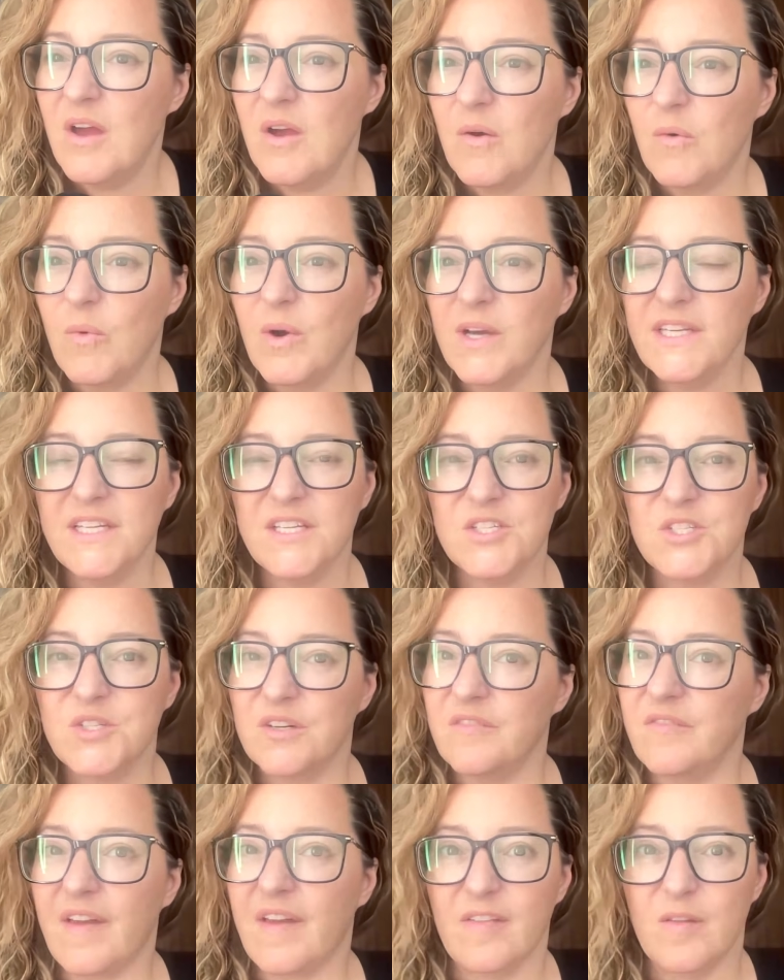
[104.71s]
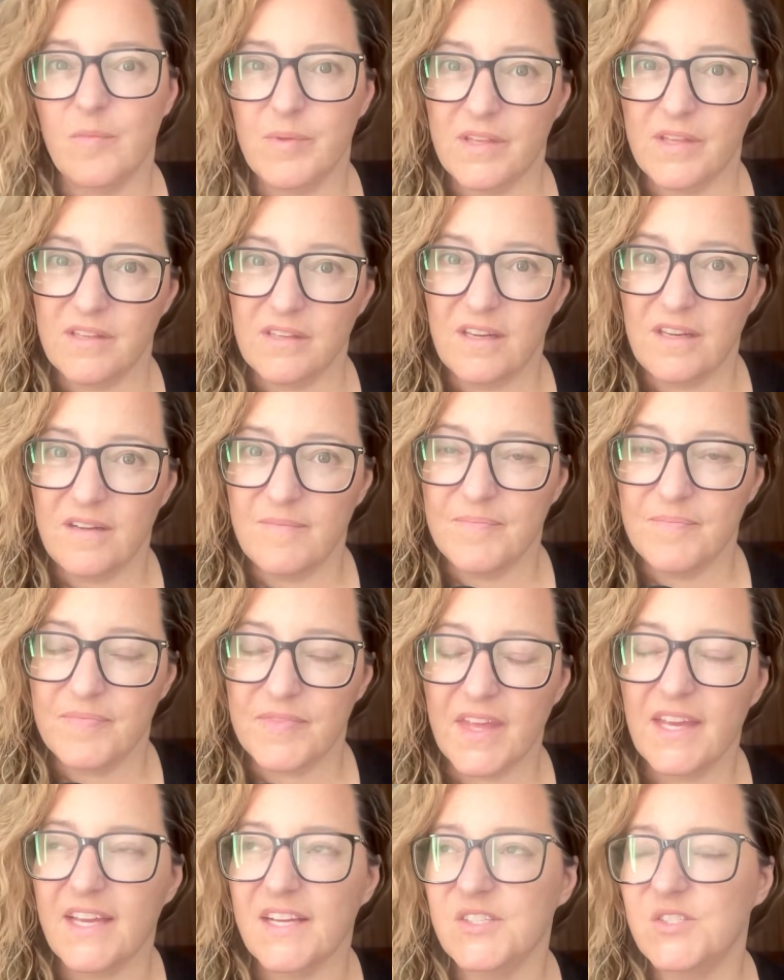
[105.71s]
One is your availability.
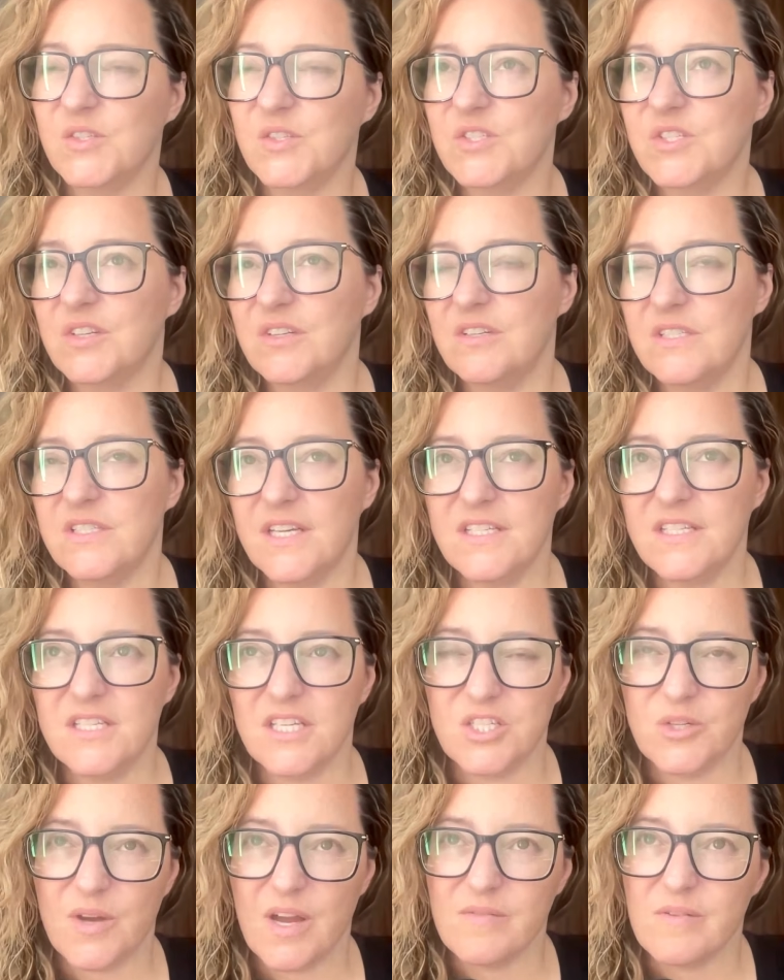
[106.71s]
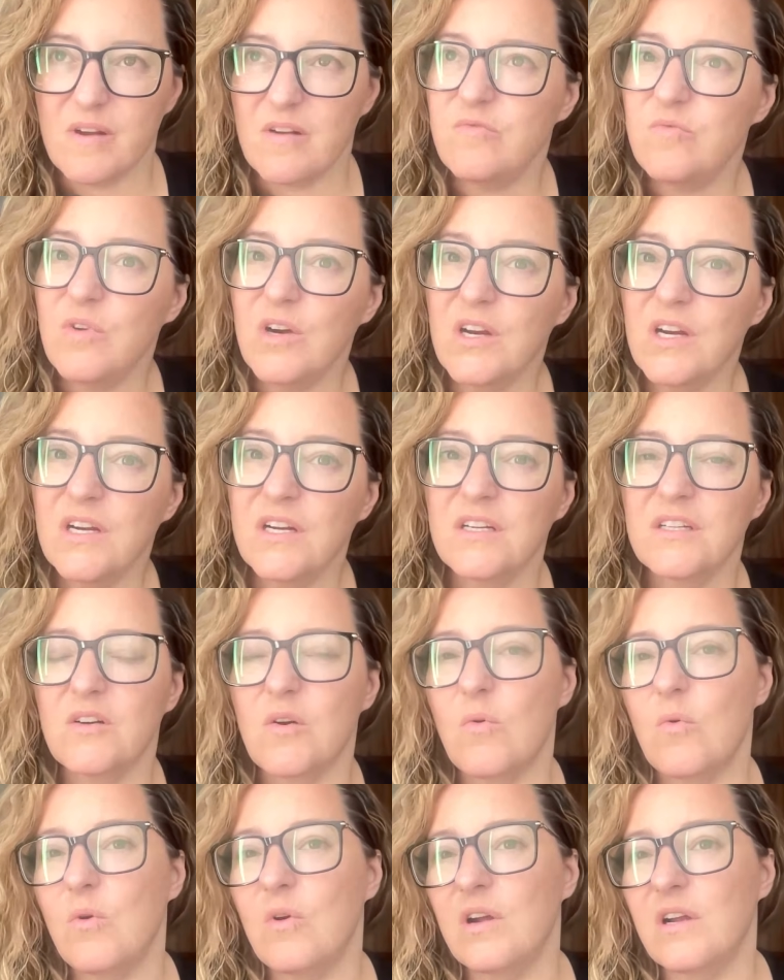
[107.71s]
Like, is there certain dates that you have off work
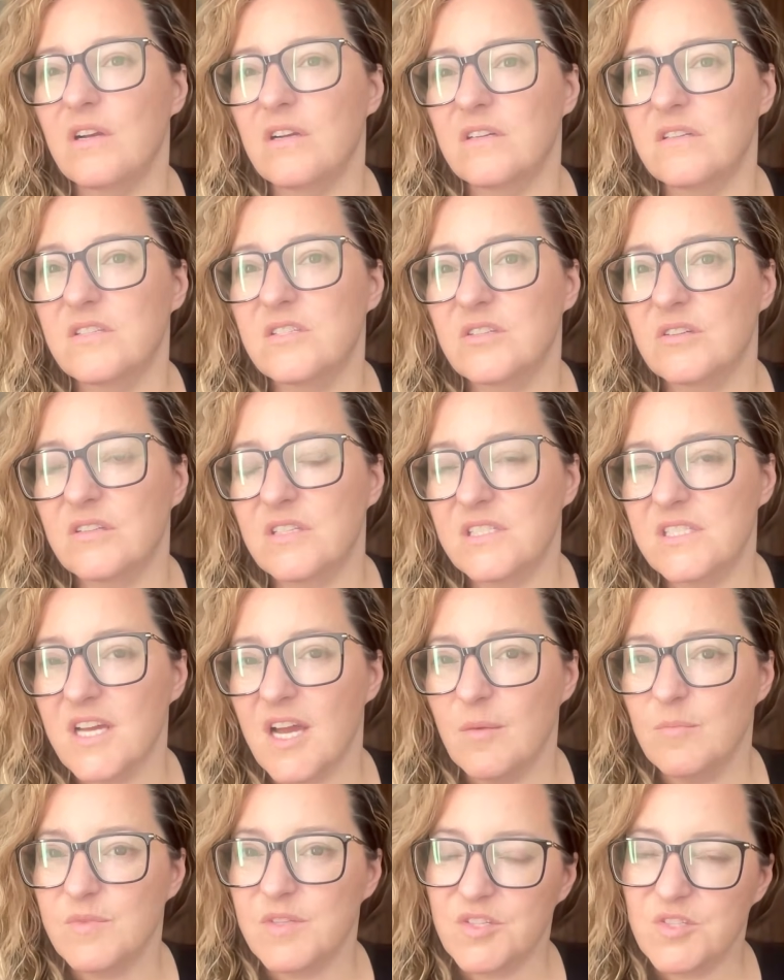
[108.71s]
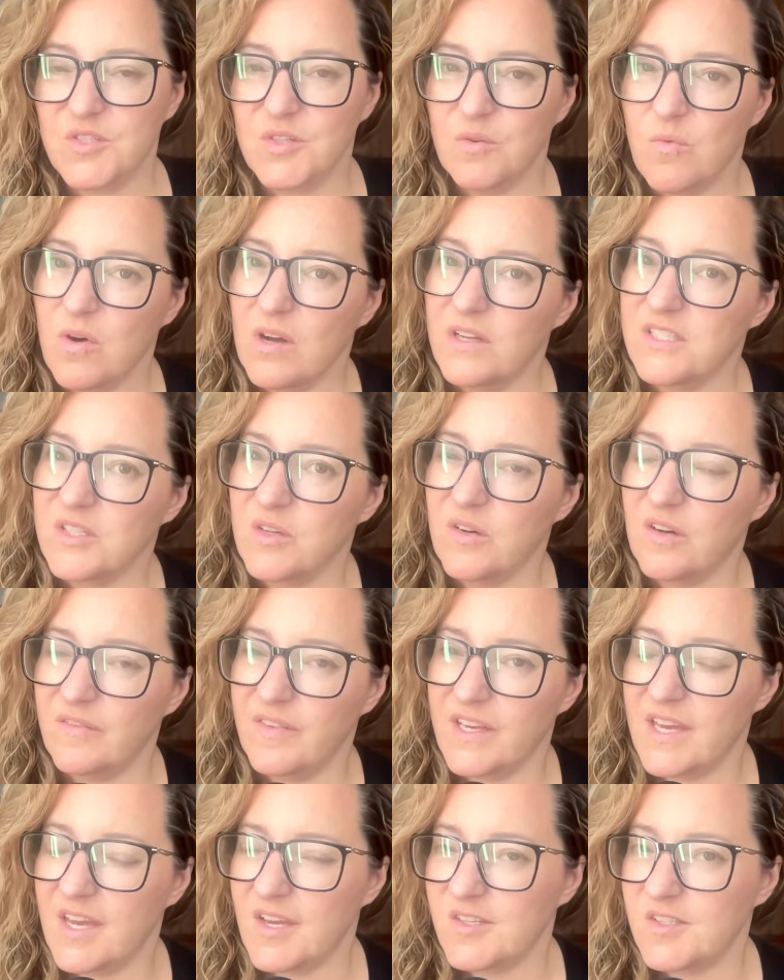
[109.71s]
or certain times that you want to go on
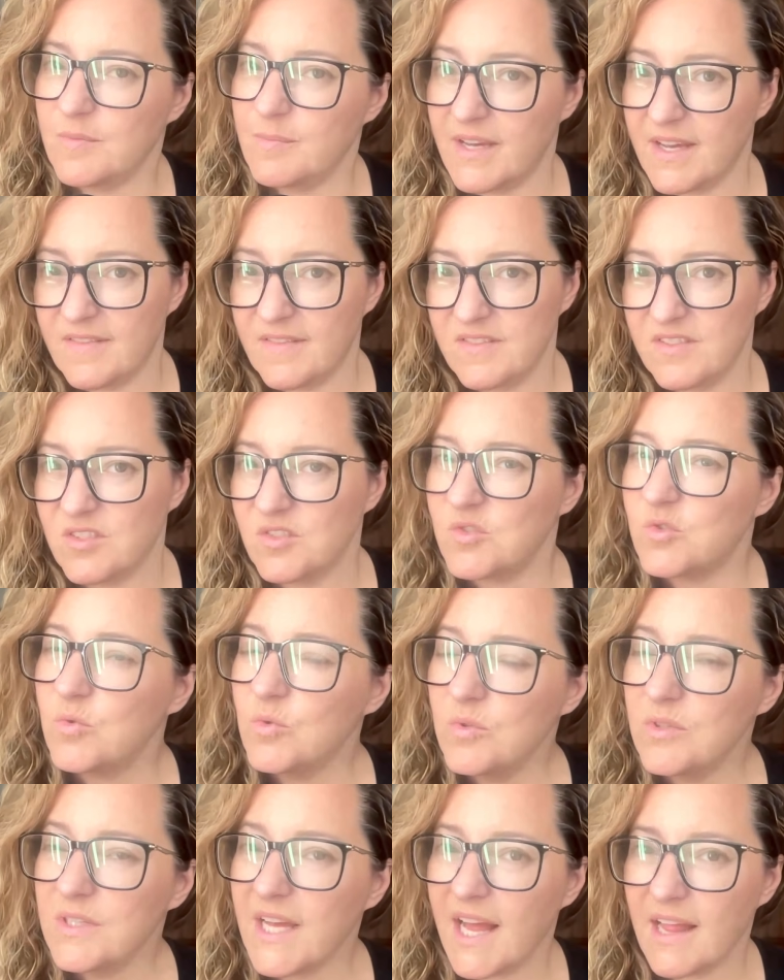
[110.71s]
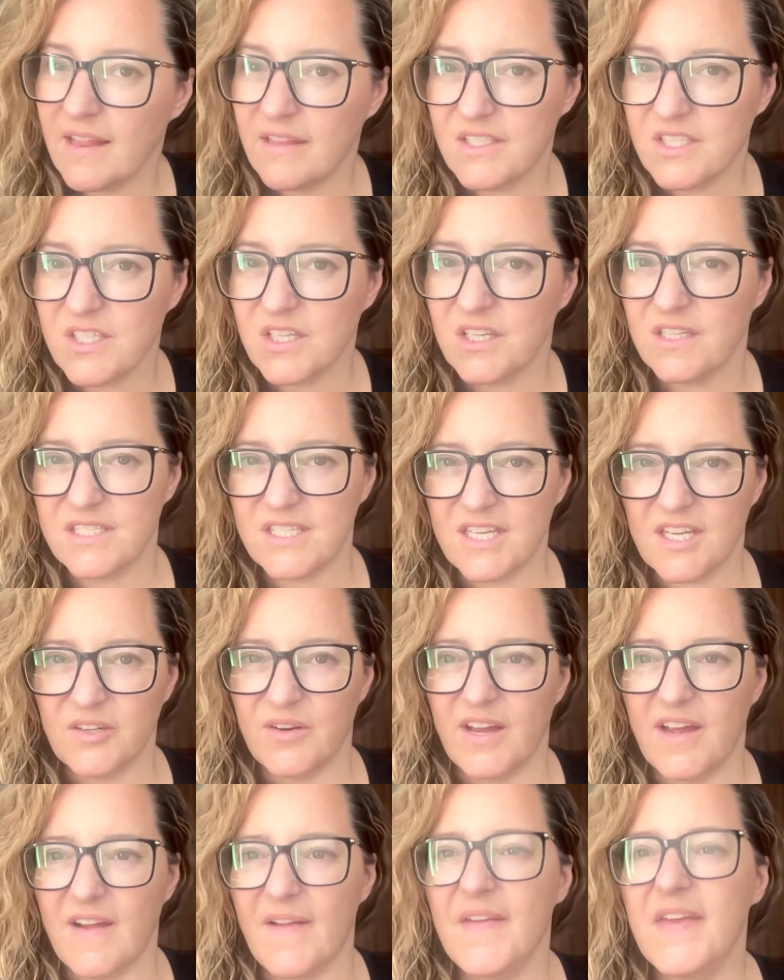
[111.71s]
vacation because of the school calendar, et
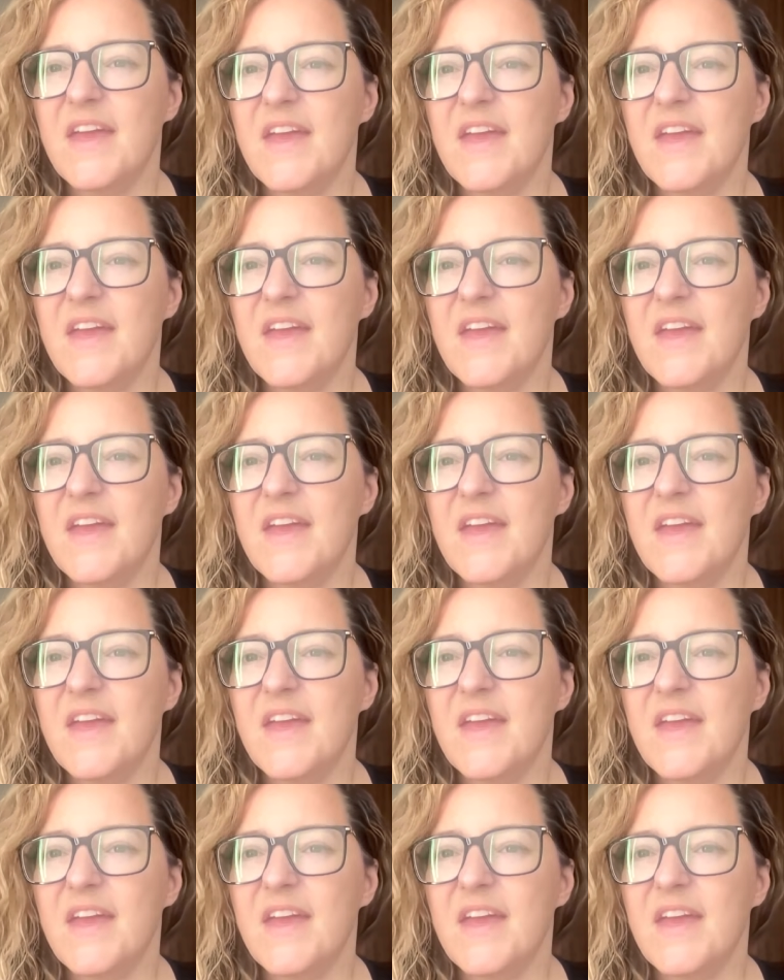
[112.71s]
cetera?